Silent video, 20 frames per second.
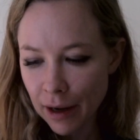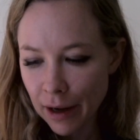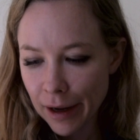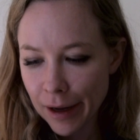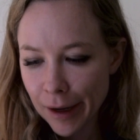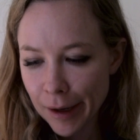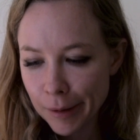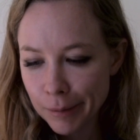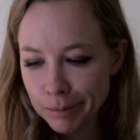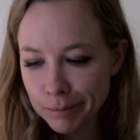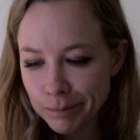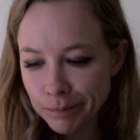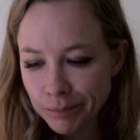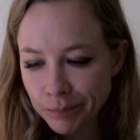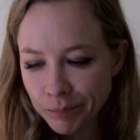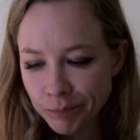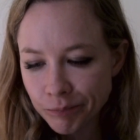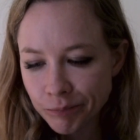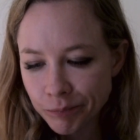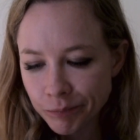
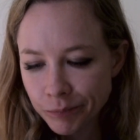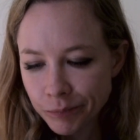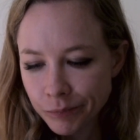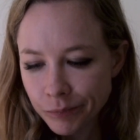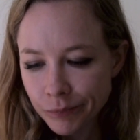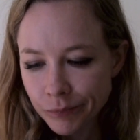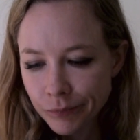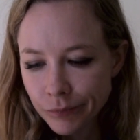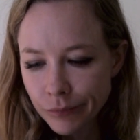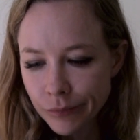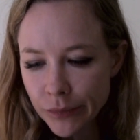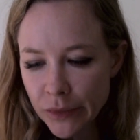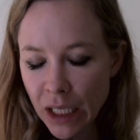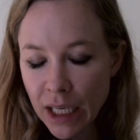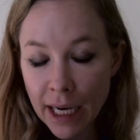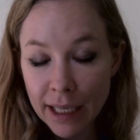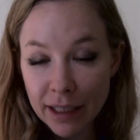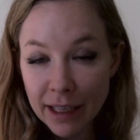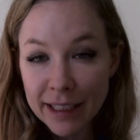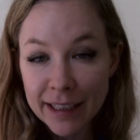
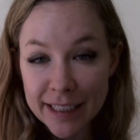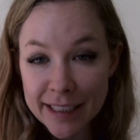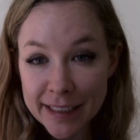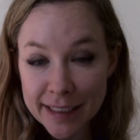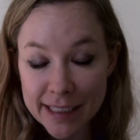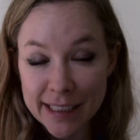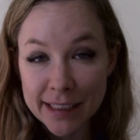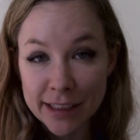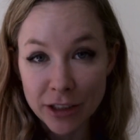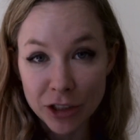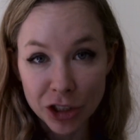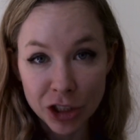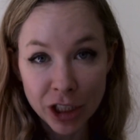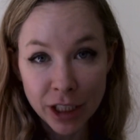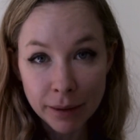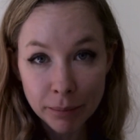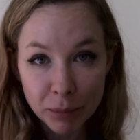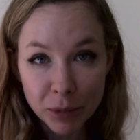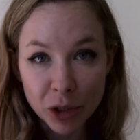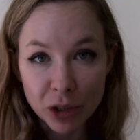I like these because they're
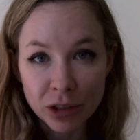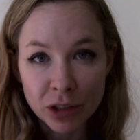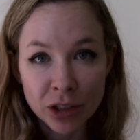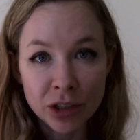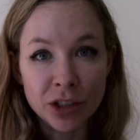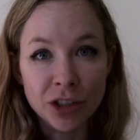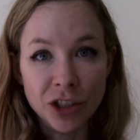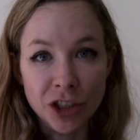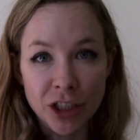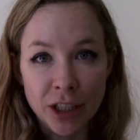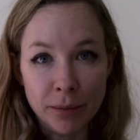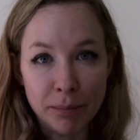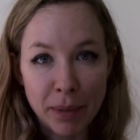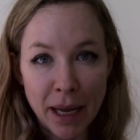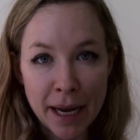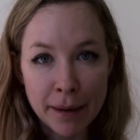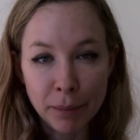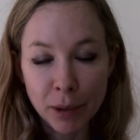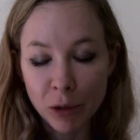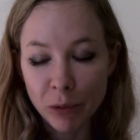cheap. You can use cheap
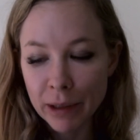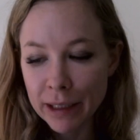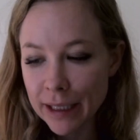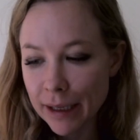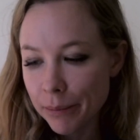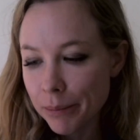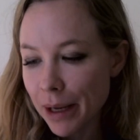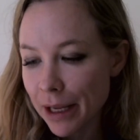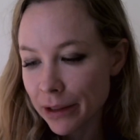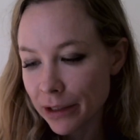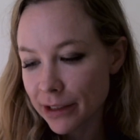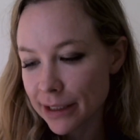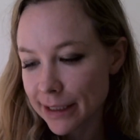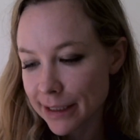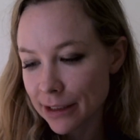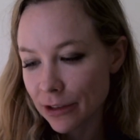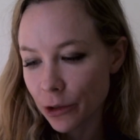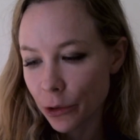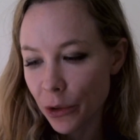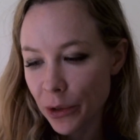paper with them and they're
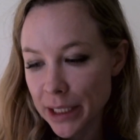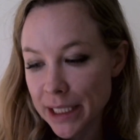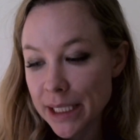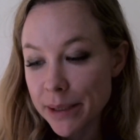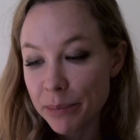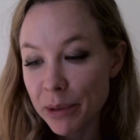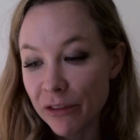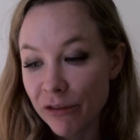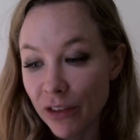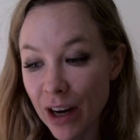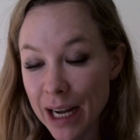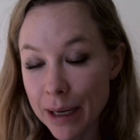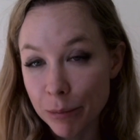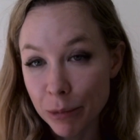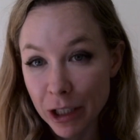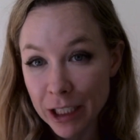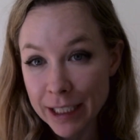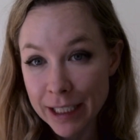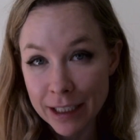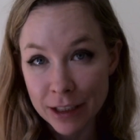still going to be
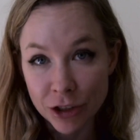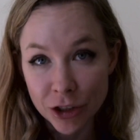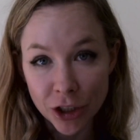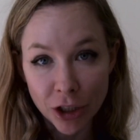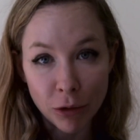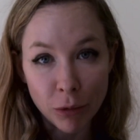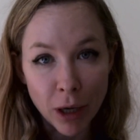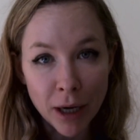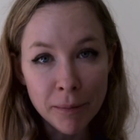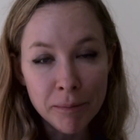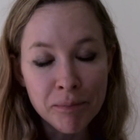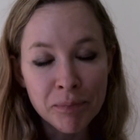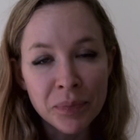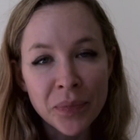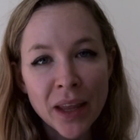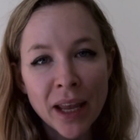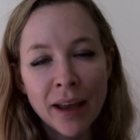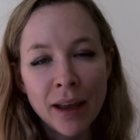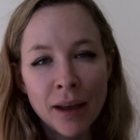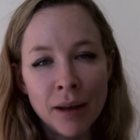vibrant and show up.
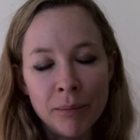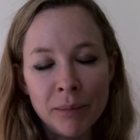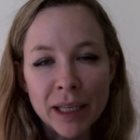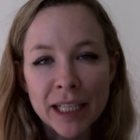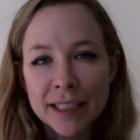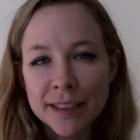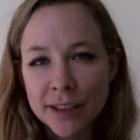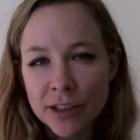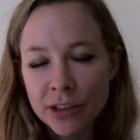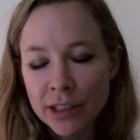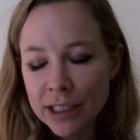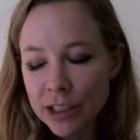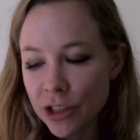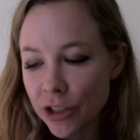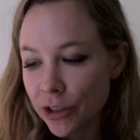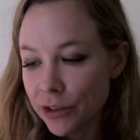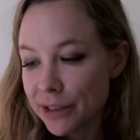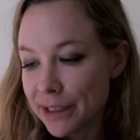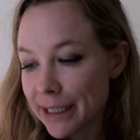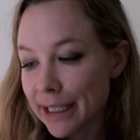Because you need
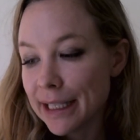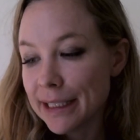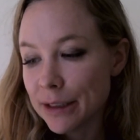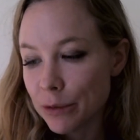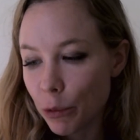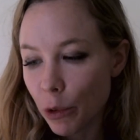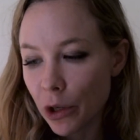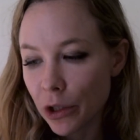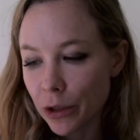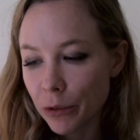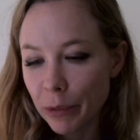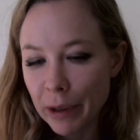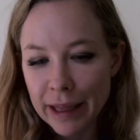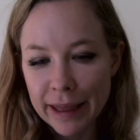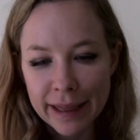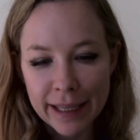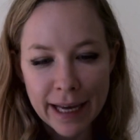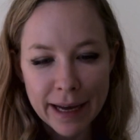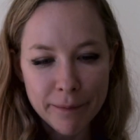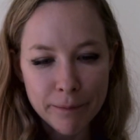to use less water
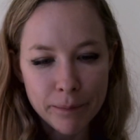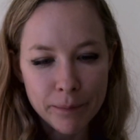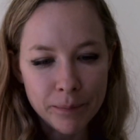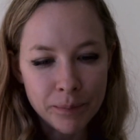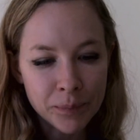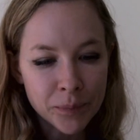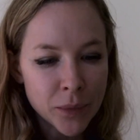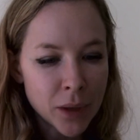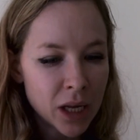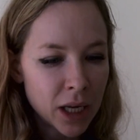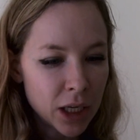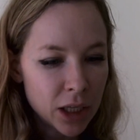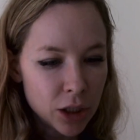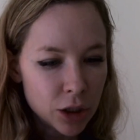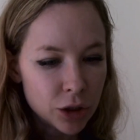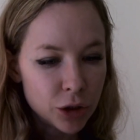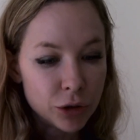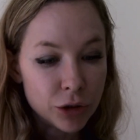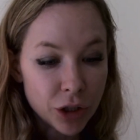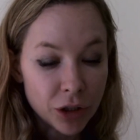with them,
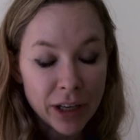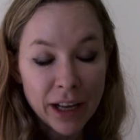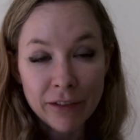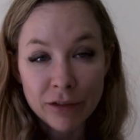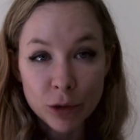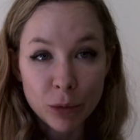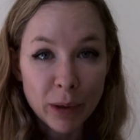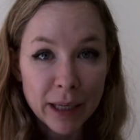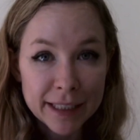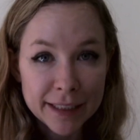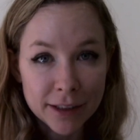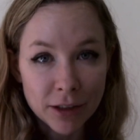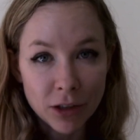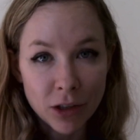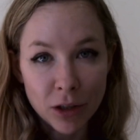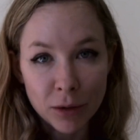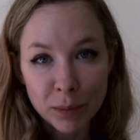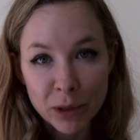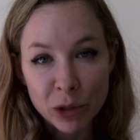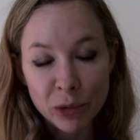you don't have to wait so
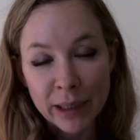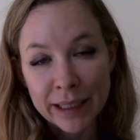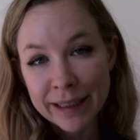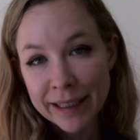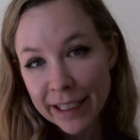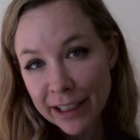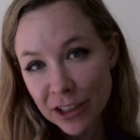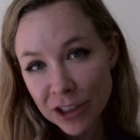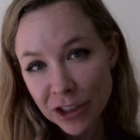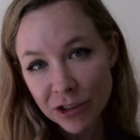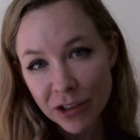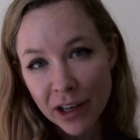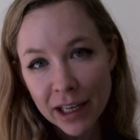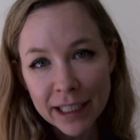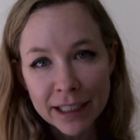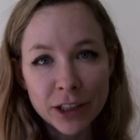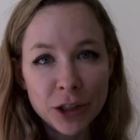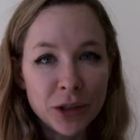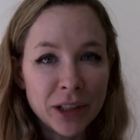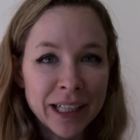long between layers drying
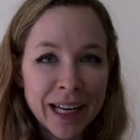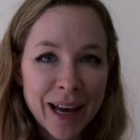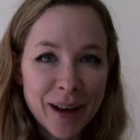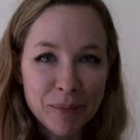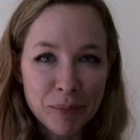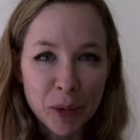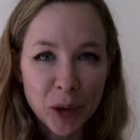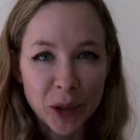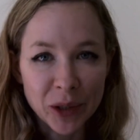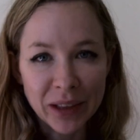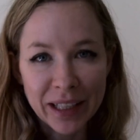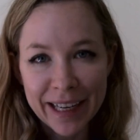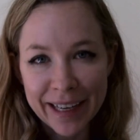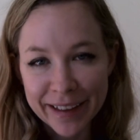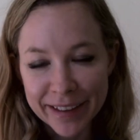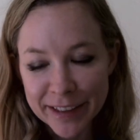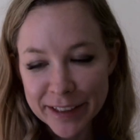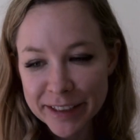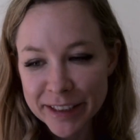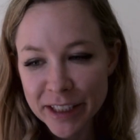and you can add more
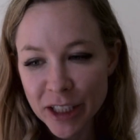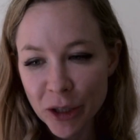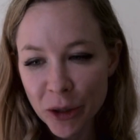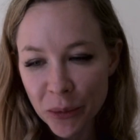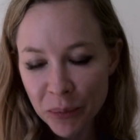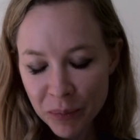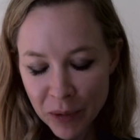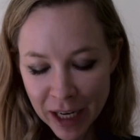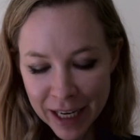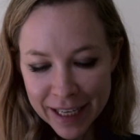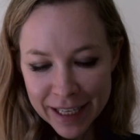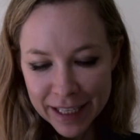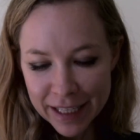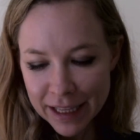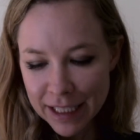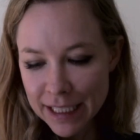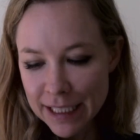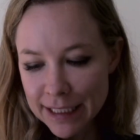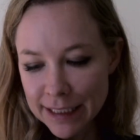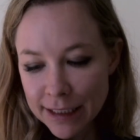layers. So
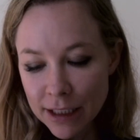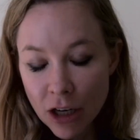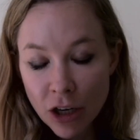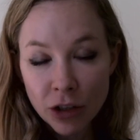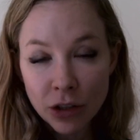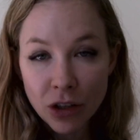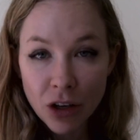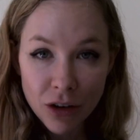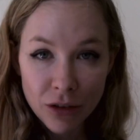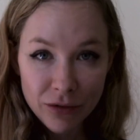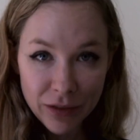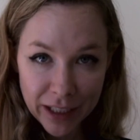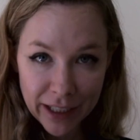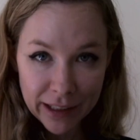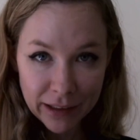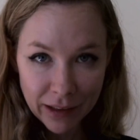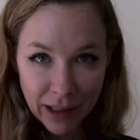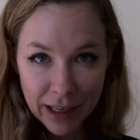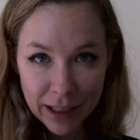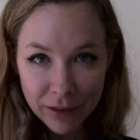these are not
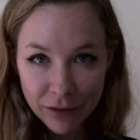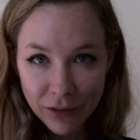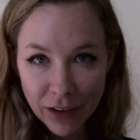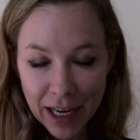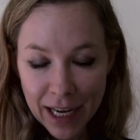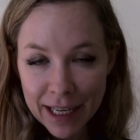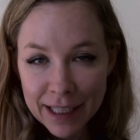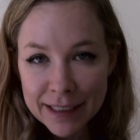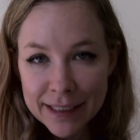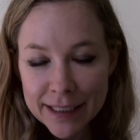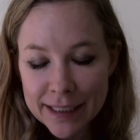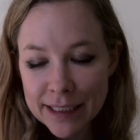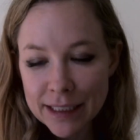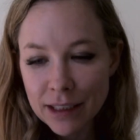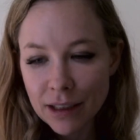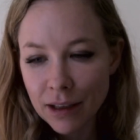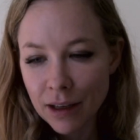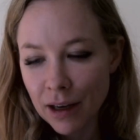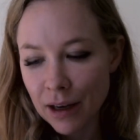very light fast.